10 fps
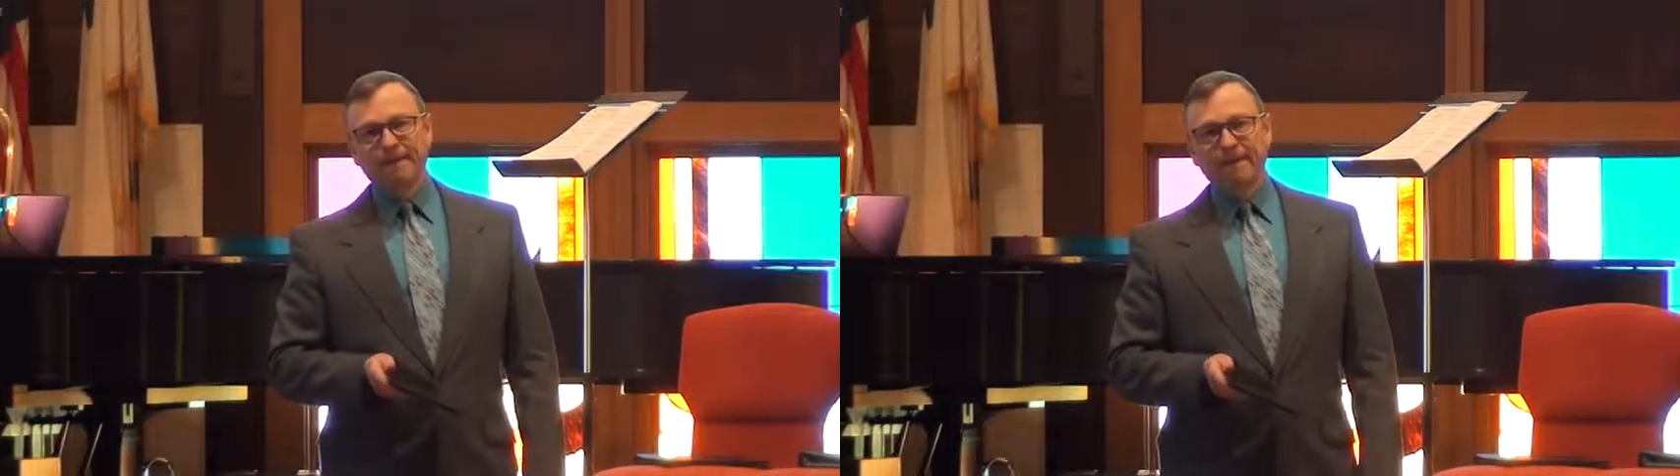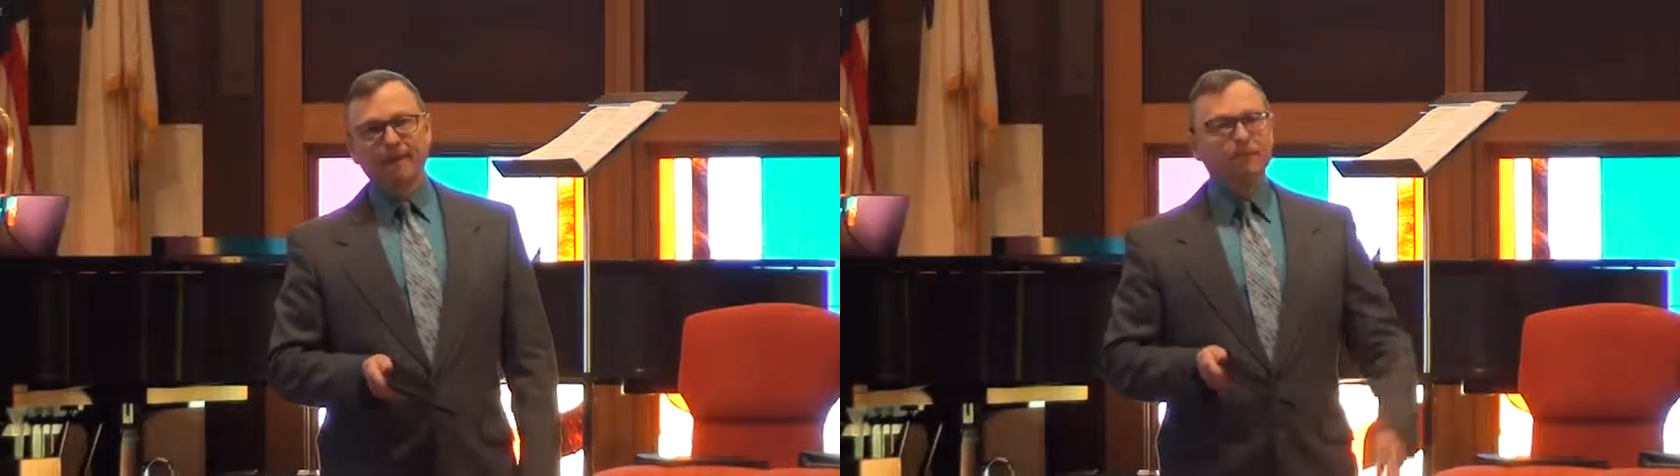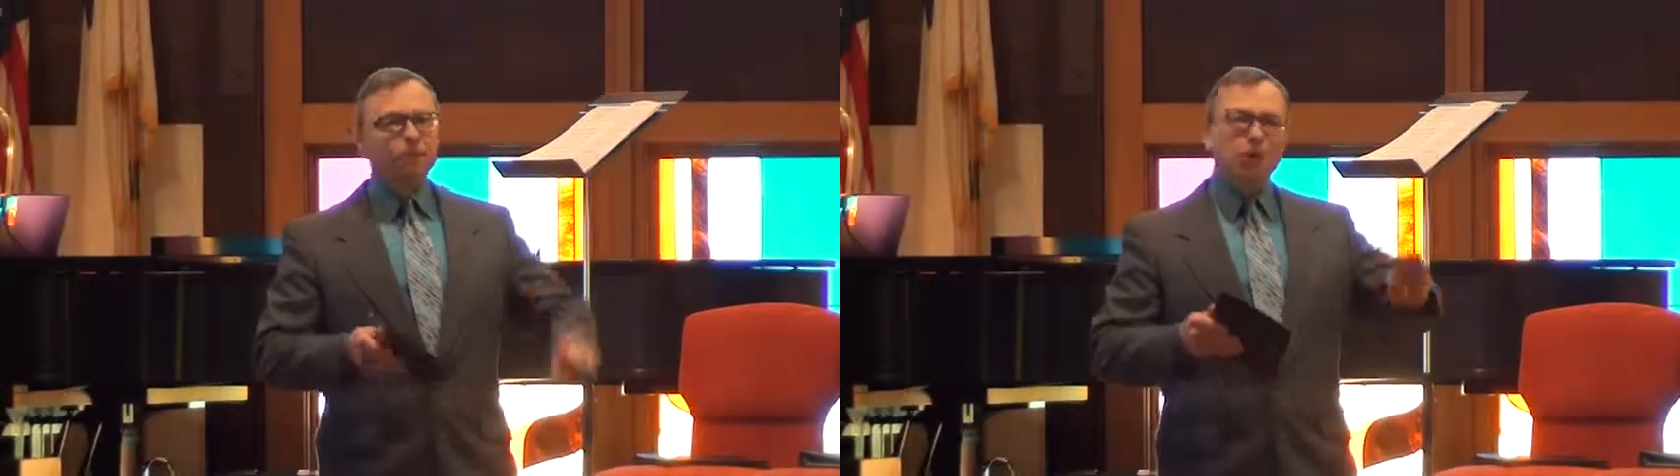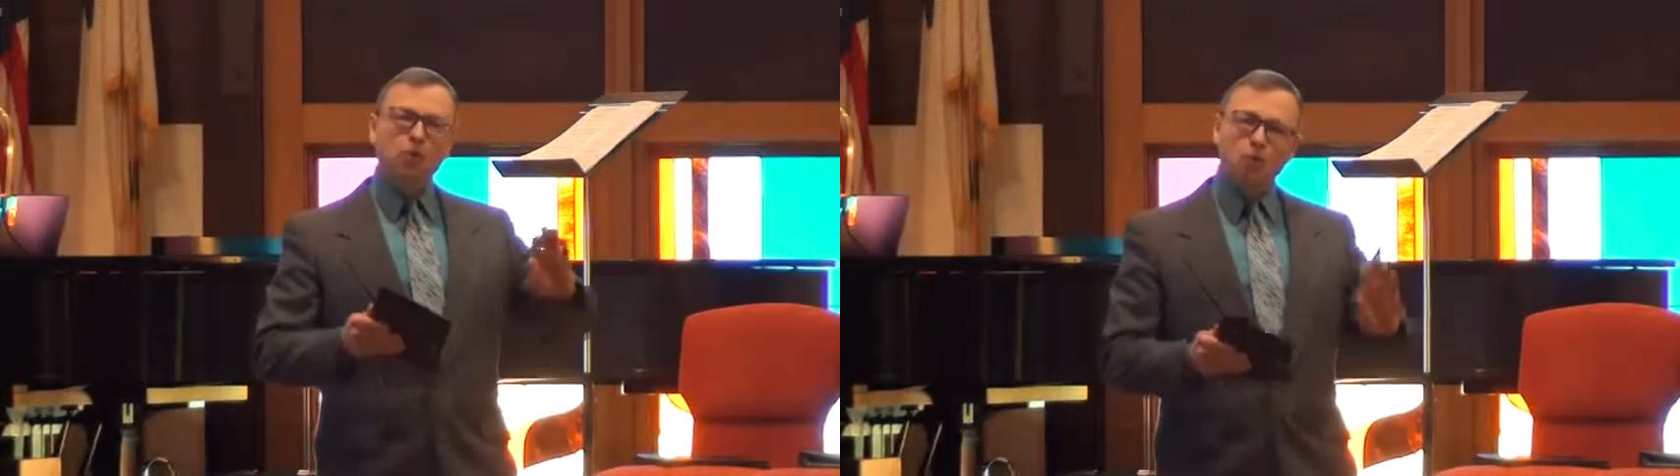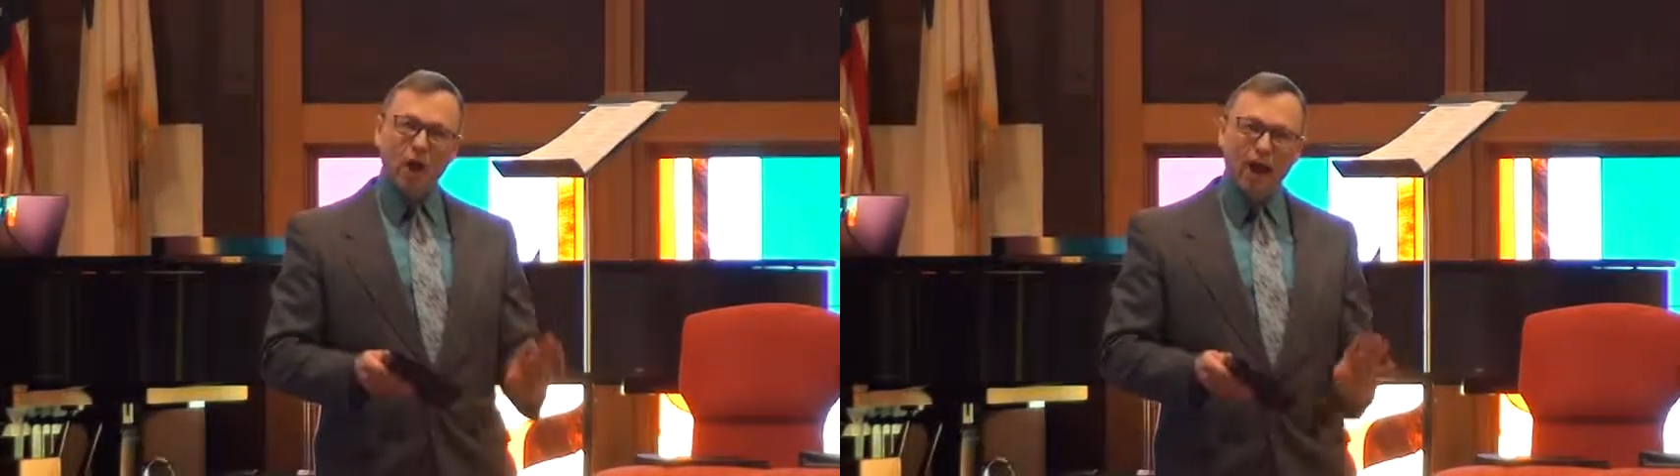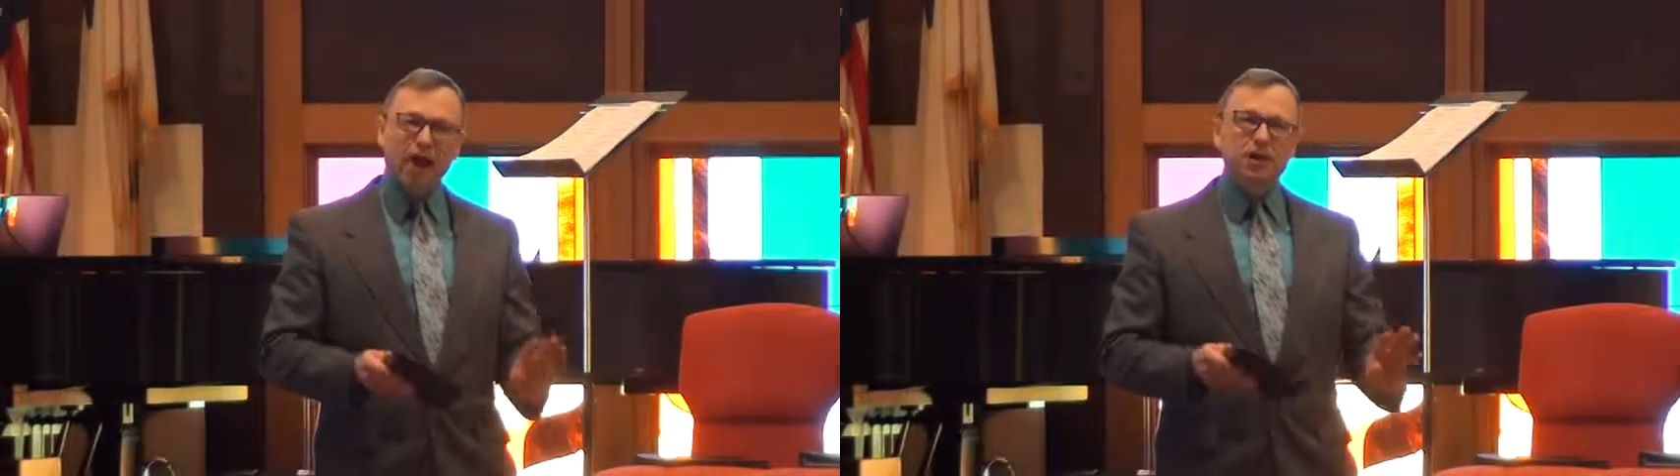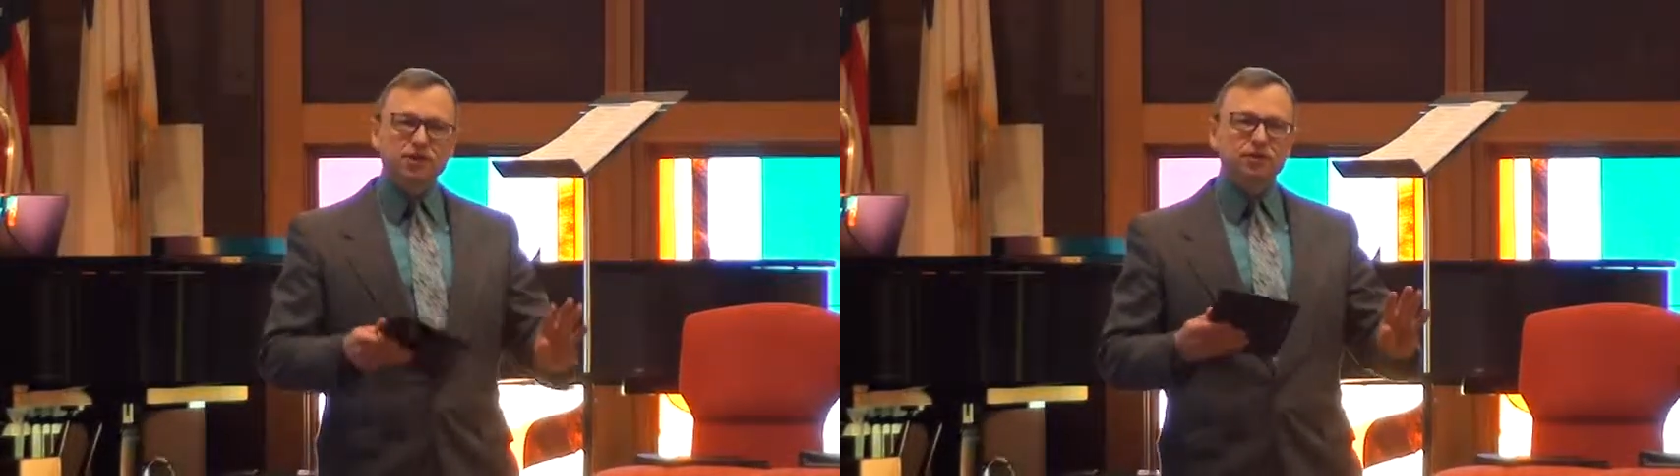If we wait